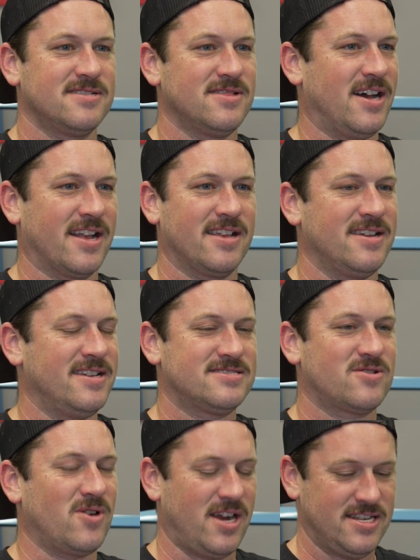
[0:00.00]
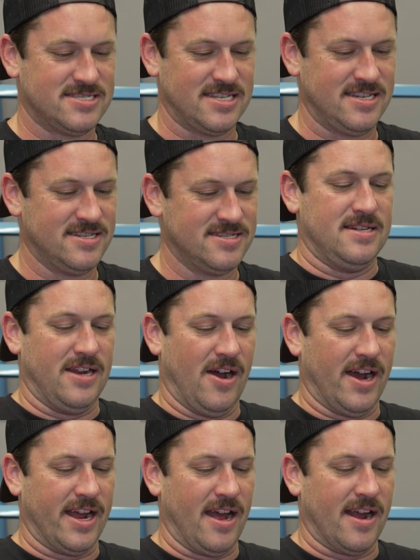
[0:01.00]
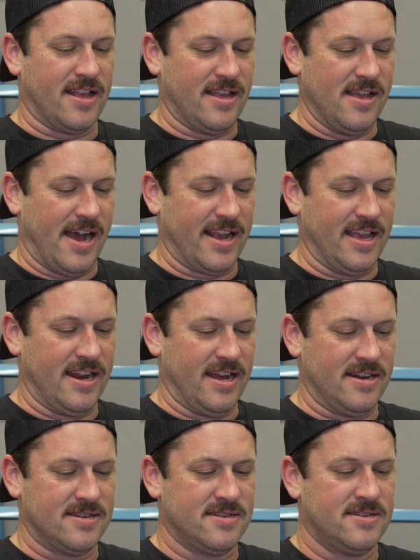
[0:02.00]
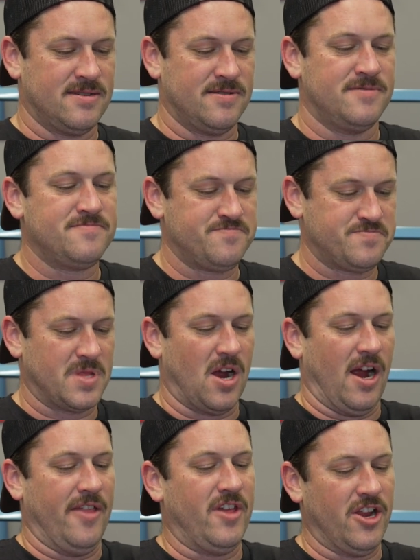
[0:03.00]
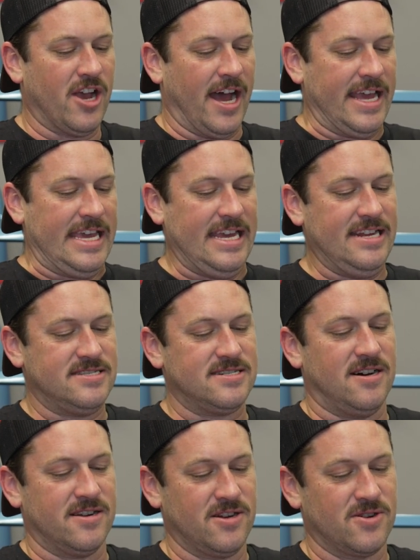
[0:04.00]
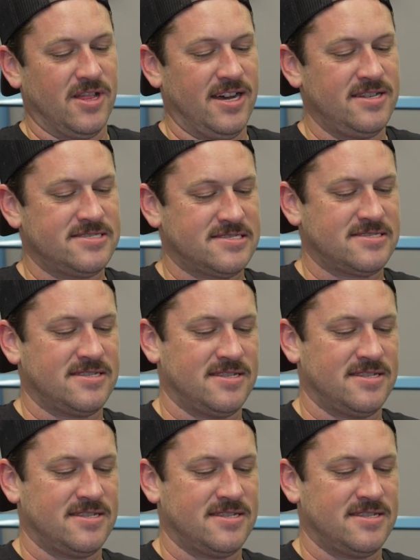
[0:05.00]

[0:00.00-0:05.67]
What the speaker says: Like, it's crazy. No, I get it. All right, and then you got heat on your list.